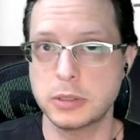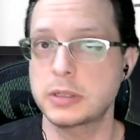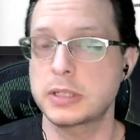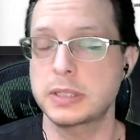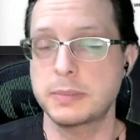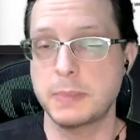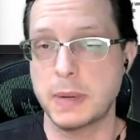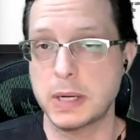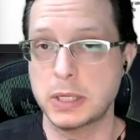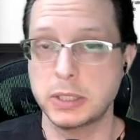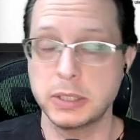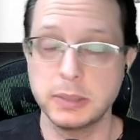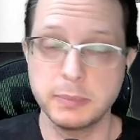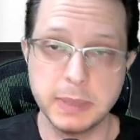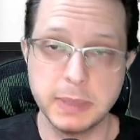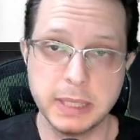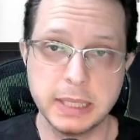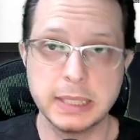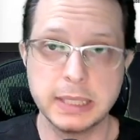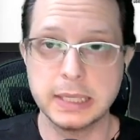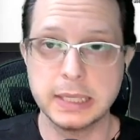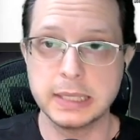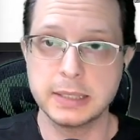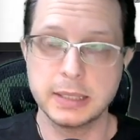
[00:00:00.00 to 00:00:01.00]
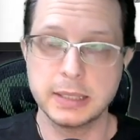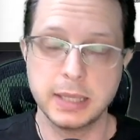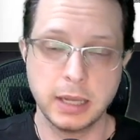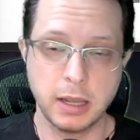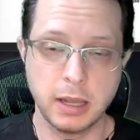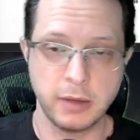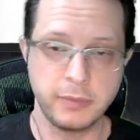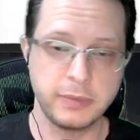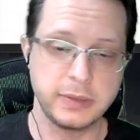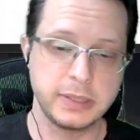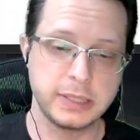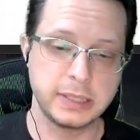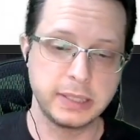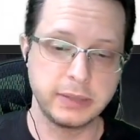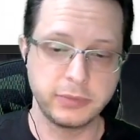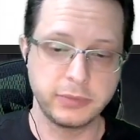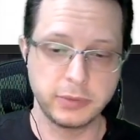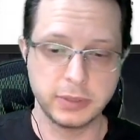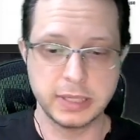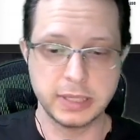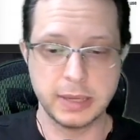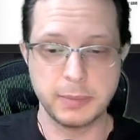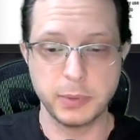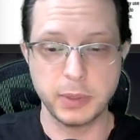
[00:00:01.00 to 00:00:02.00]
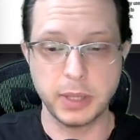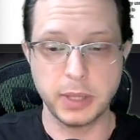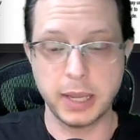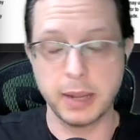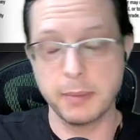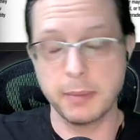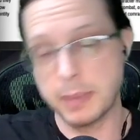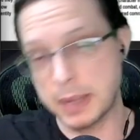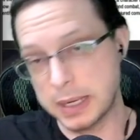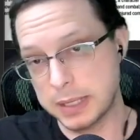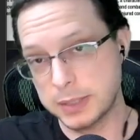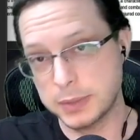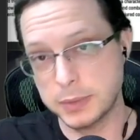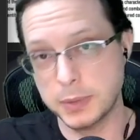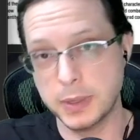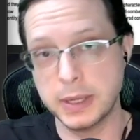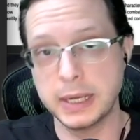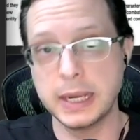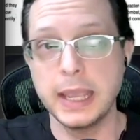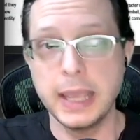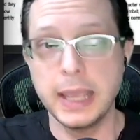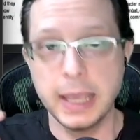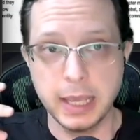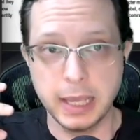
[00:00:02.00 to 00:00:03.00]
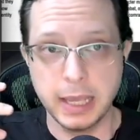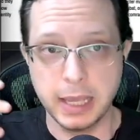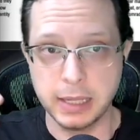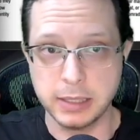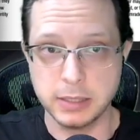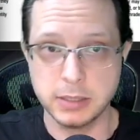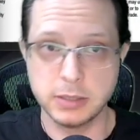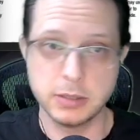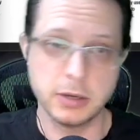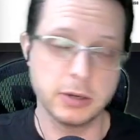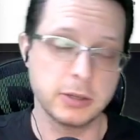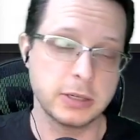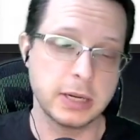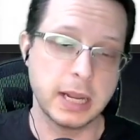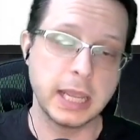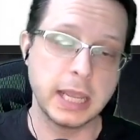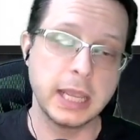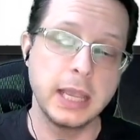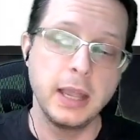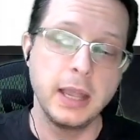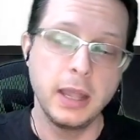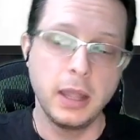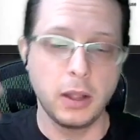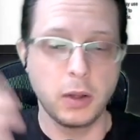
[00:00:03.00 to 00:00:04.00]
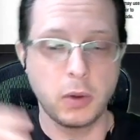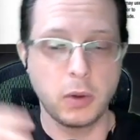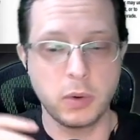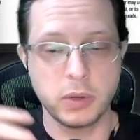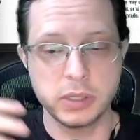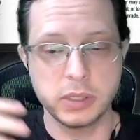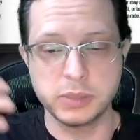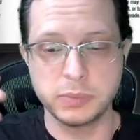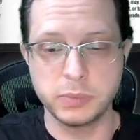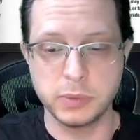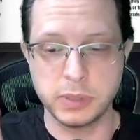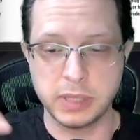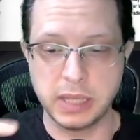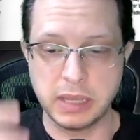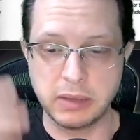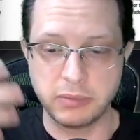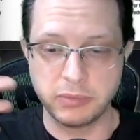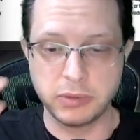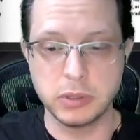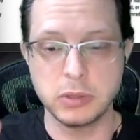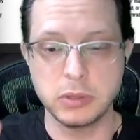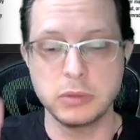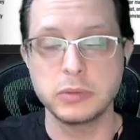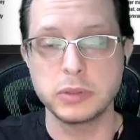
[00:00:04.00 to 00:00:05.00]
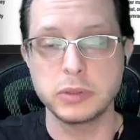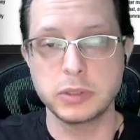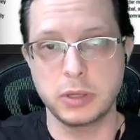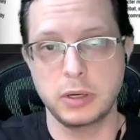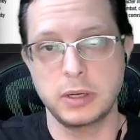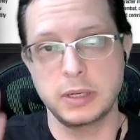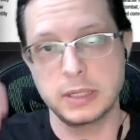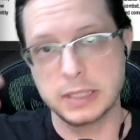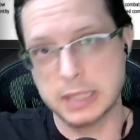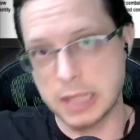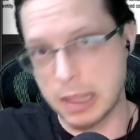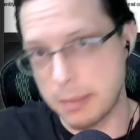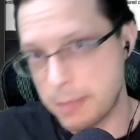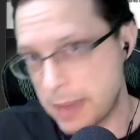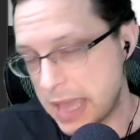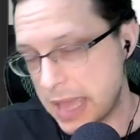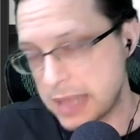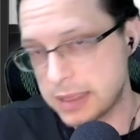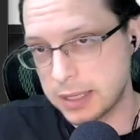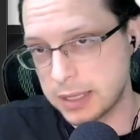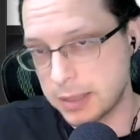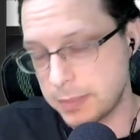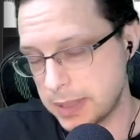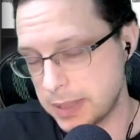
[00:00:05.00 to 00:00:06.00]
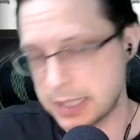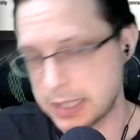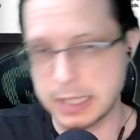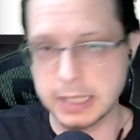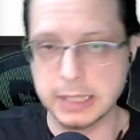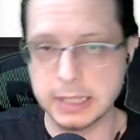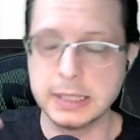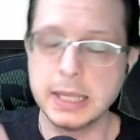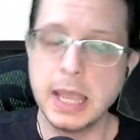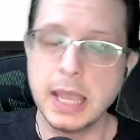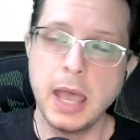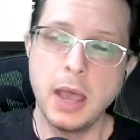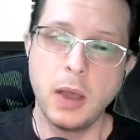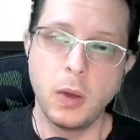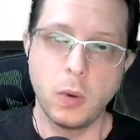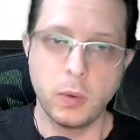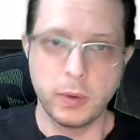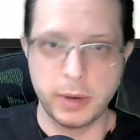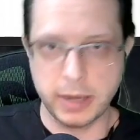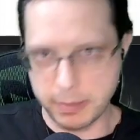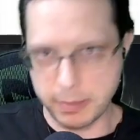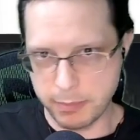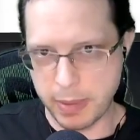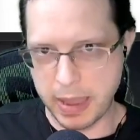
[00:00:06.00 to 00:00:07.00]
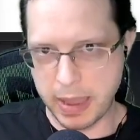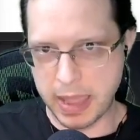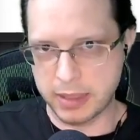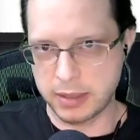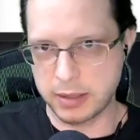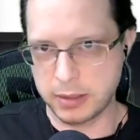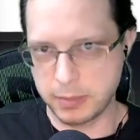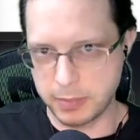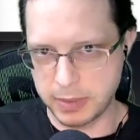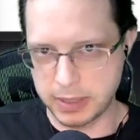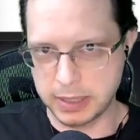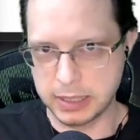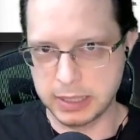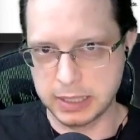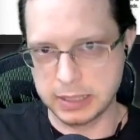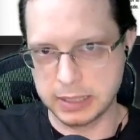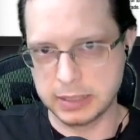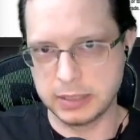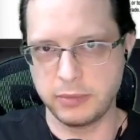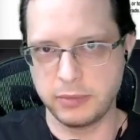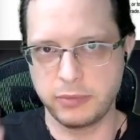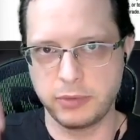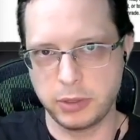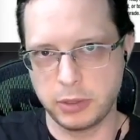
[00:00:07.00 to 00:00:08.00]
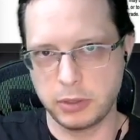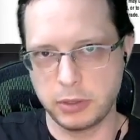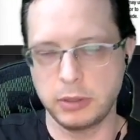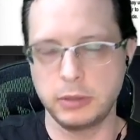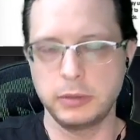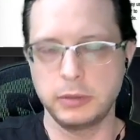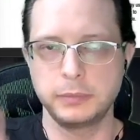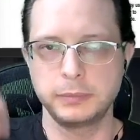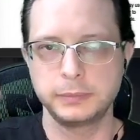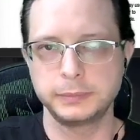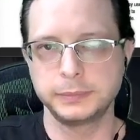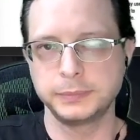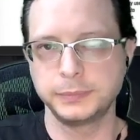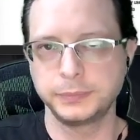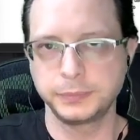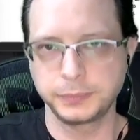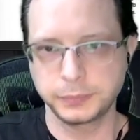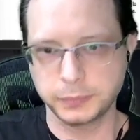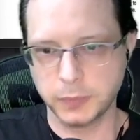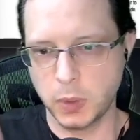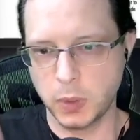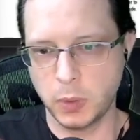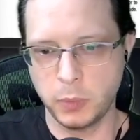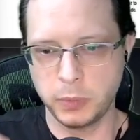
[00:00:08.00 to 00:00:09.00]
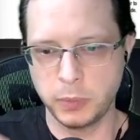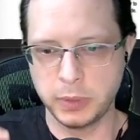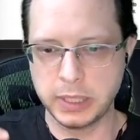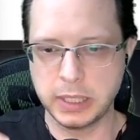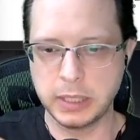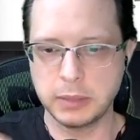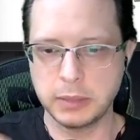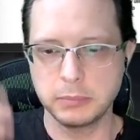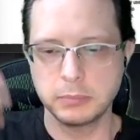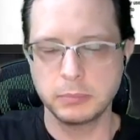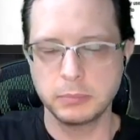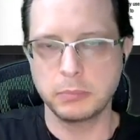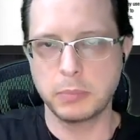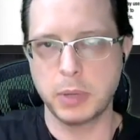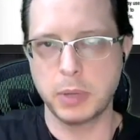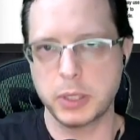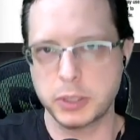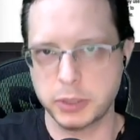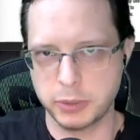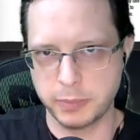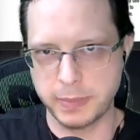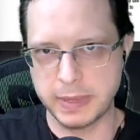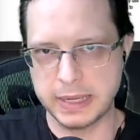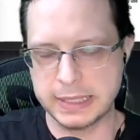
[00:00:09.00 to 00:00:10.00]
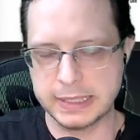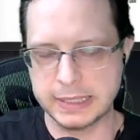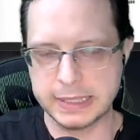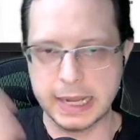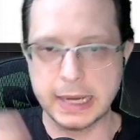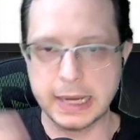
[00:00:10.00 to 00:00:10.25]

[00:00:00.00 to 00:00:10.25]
special abilities, like obviously, for example, like a betazoid in Star Trek, of course, will give you certain telepathic abilities or empathic abilities if you're only partial beta Z.